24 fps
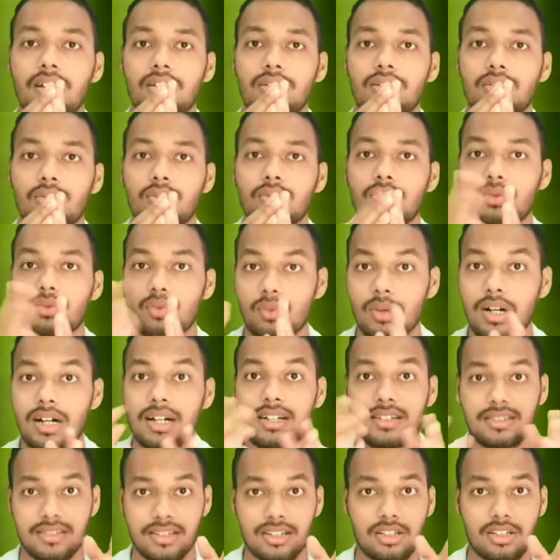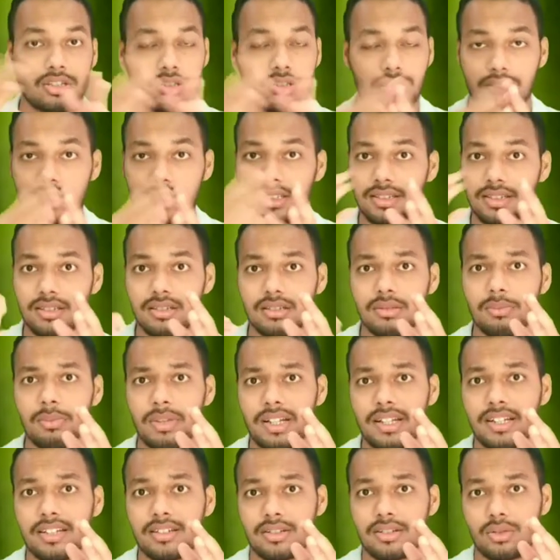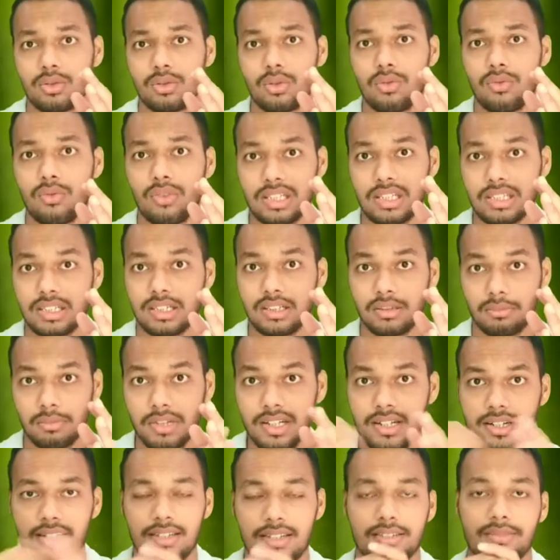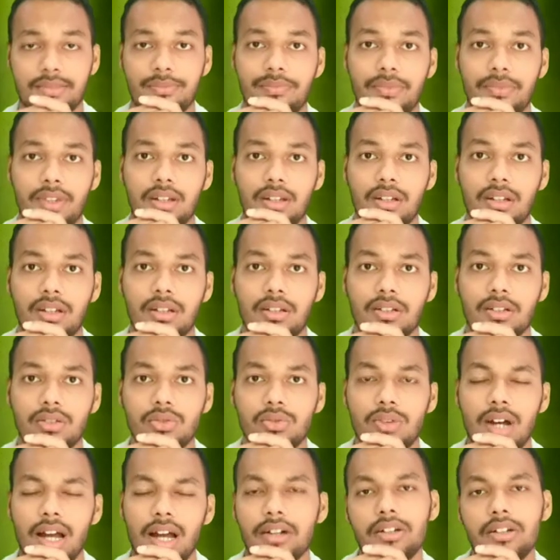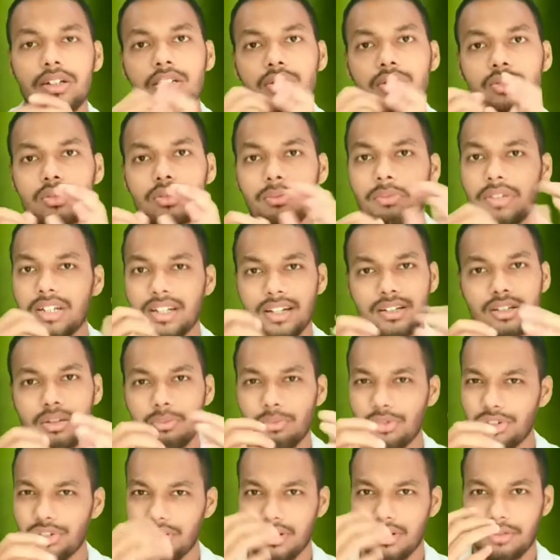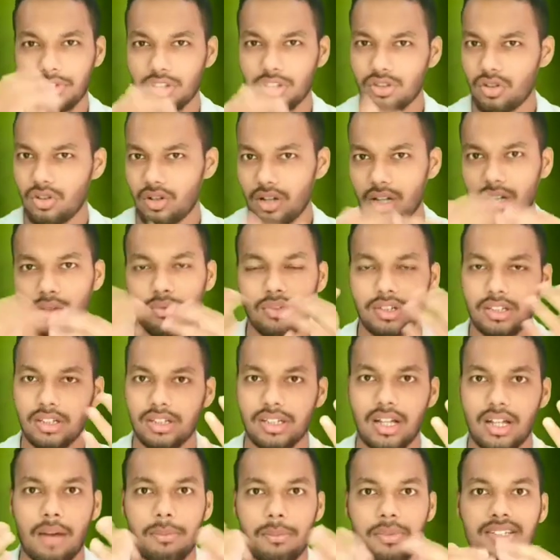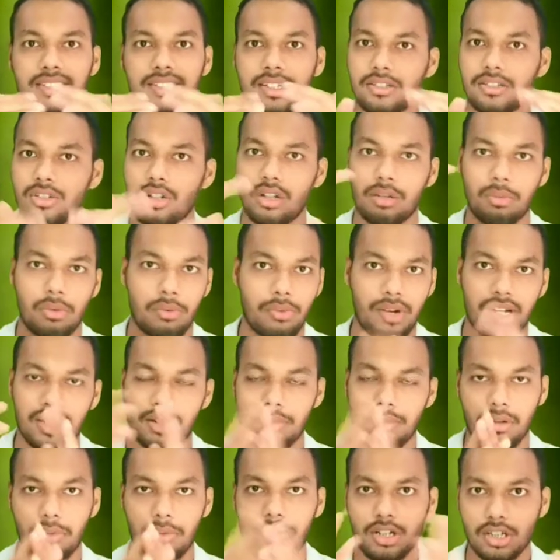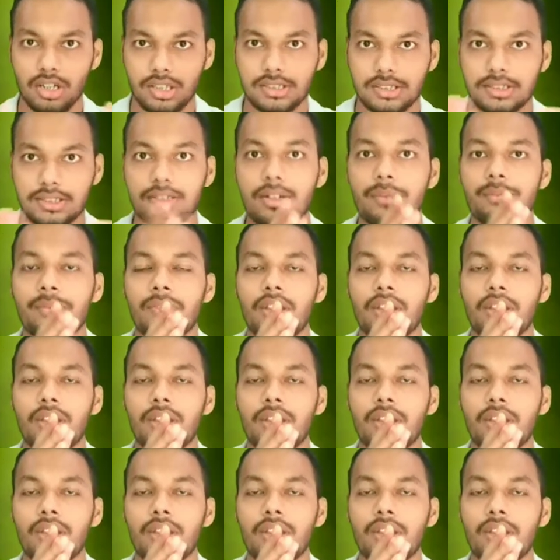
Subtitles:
So quartz, zircon, these are the very slow weathering minerals. So according to the mineral composition of the soil, weathering happens and soil profile development occurs.